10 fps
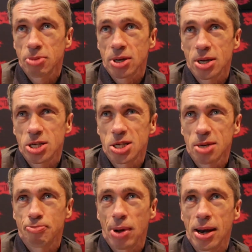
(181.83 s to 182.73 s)
but it's
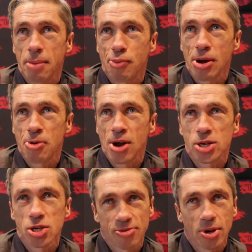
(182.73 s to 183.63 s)
been in
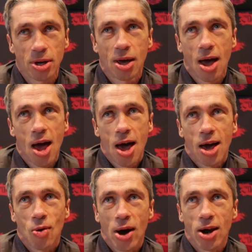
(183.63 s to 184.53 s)
pre-production for
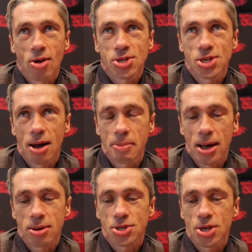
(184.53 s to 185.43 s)
quite a long time
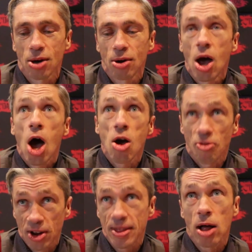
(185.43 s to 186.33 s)
now, so
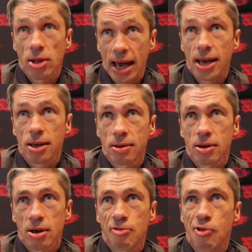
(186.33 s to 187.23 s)
hopefully that'll get
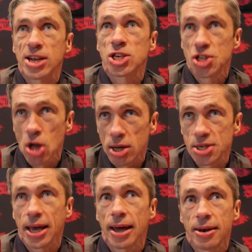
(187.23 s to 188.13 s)
a fresh
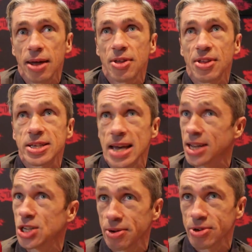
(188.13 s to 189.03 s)
start again now that the
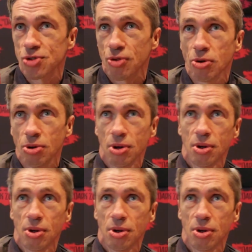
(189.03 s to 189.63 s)
tax year is through.